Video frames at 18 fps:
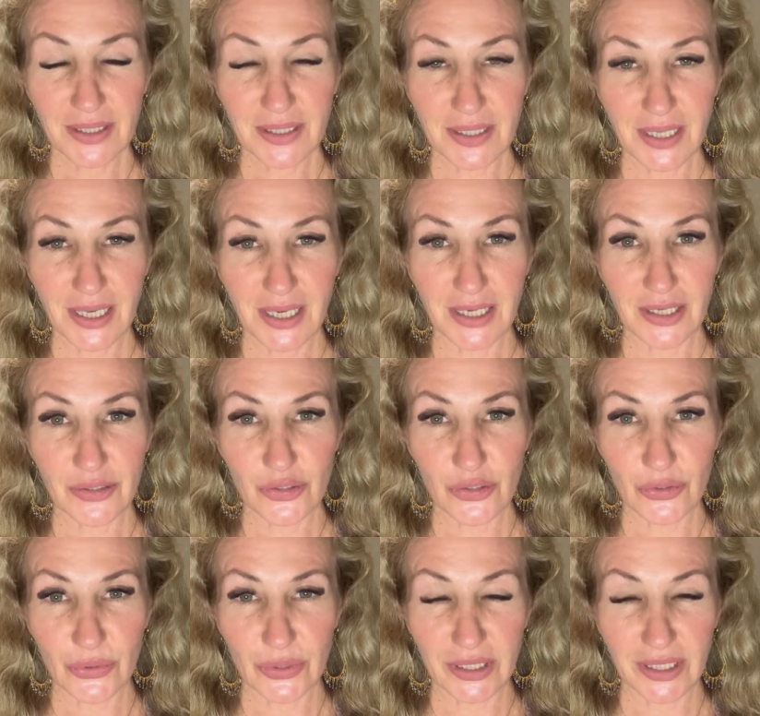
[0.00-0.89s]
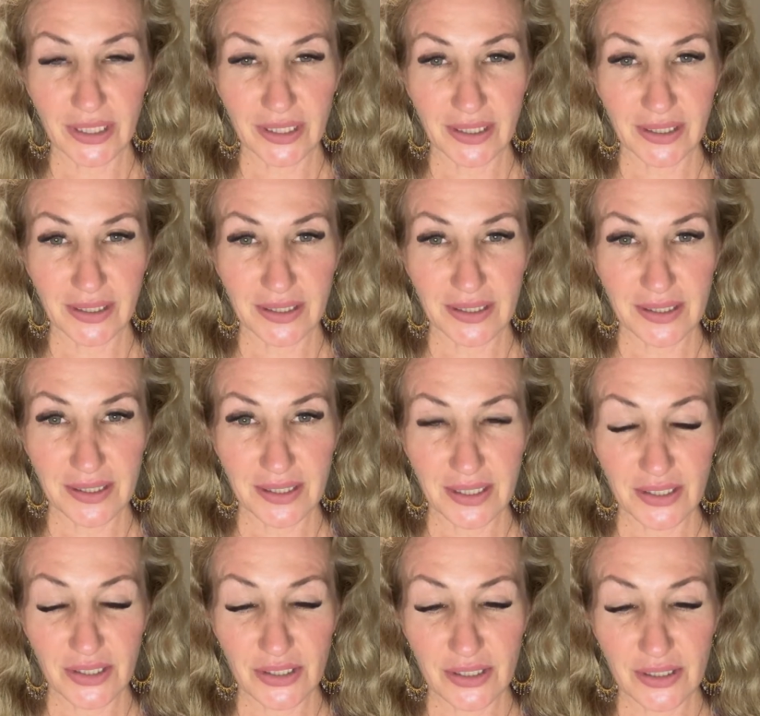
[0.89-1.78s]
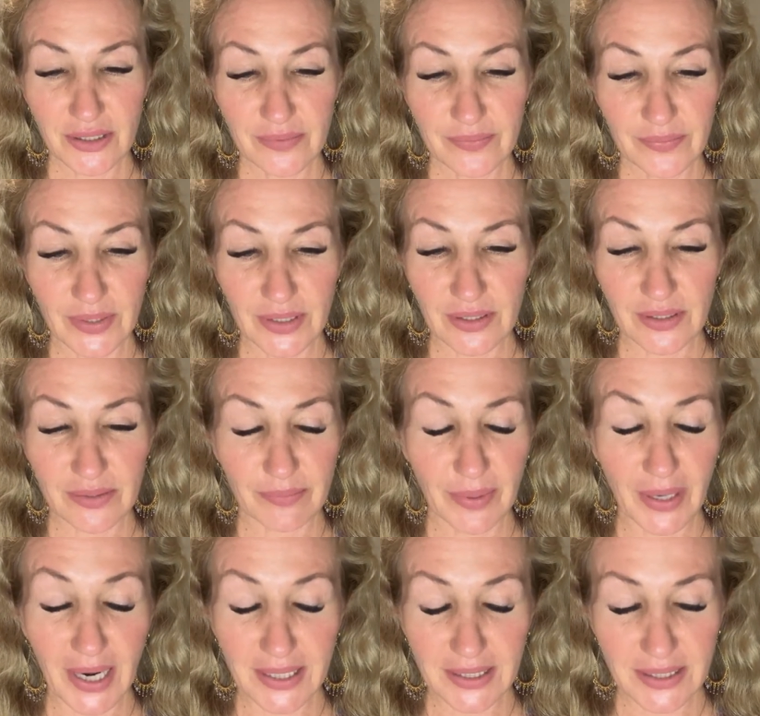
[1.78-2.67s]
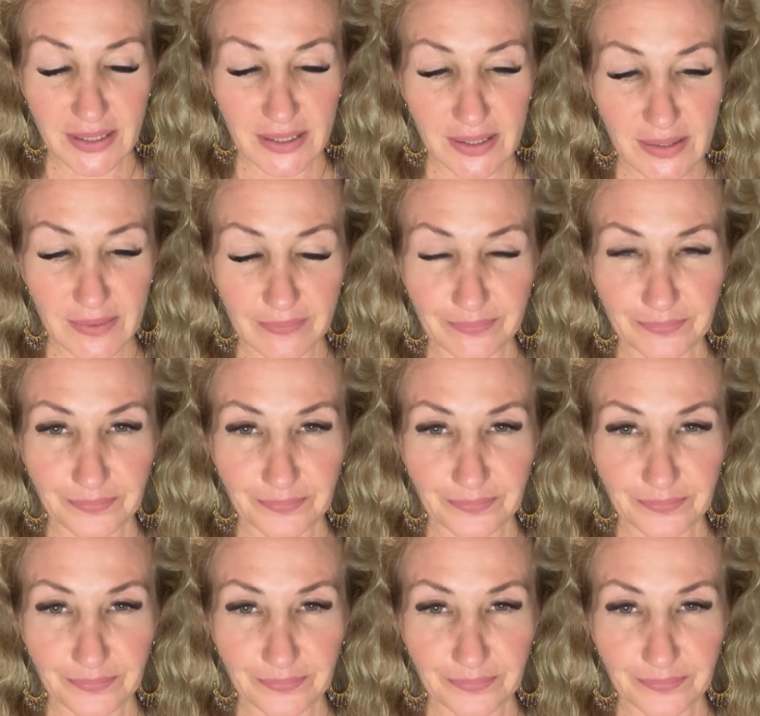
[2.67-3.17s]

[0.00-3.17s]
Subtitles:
today and joining this session, this practice.